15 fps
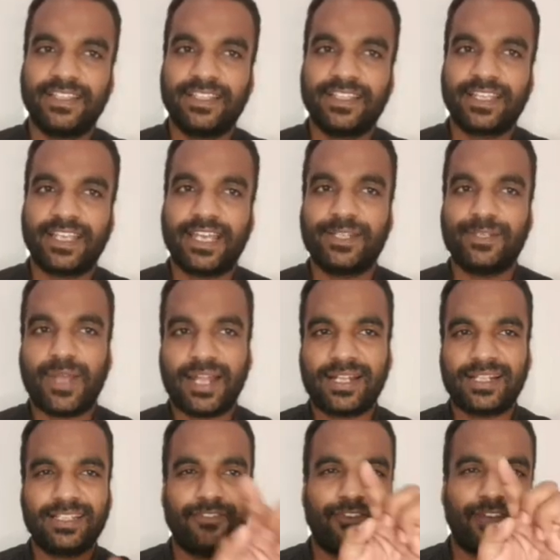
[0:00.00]
Can you
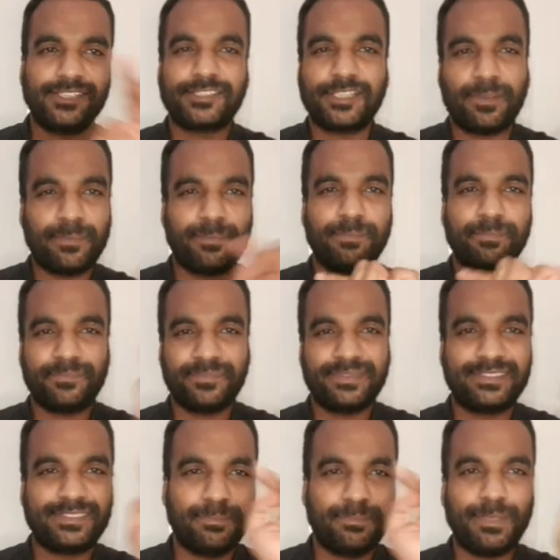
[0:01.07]
identify some
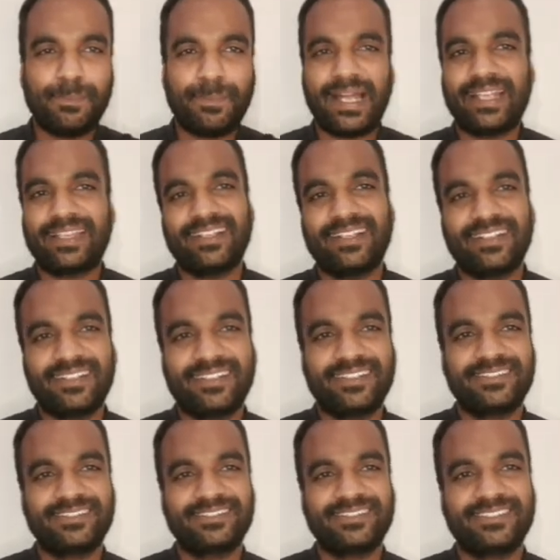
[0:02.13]
simple pattern?
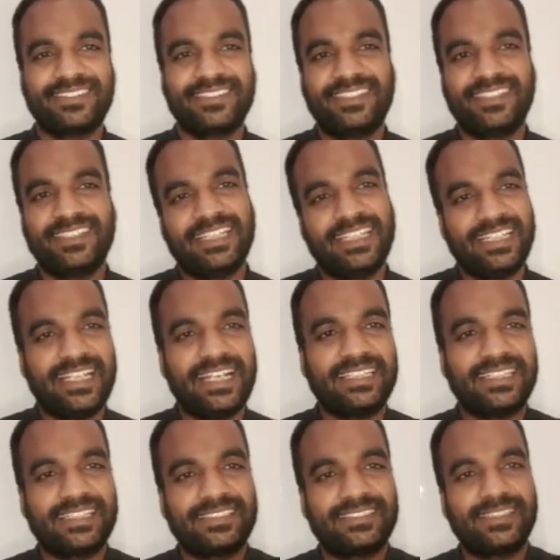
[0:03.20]
Yeah,
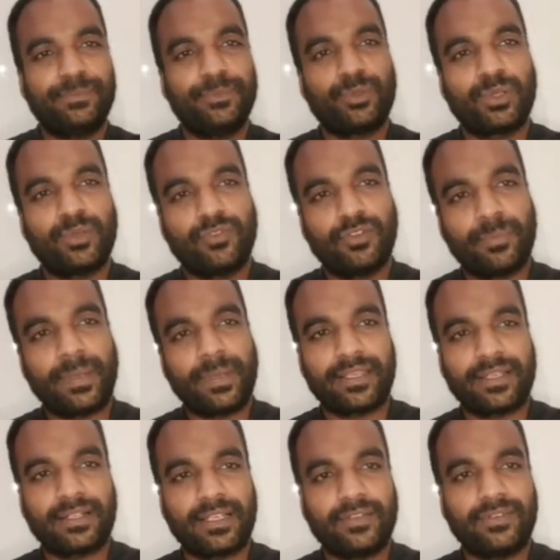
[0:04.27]
there is a beautiful
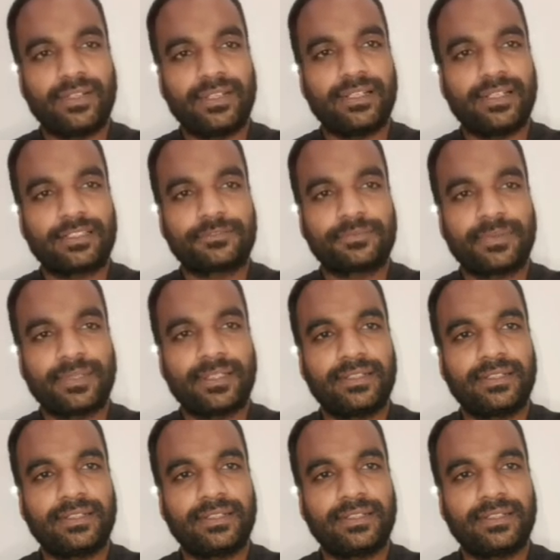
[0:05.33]
pattern. I will explain.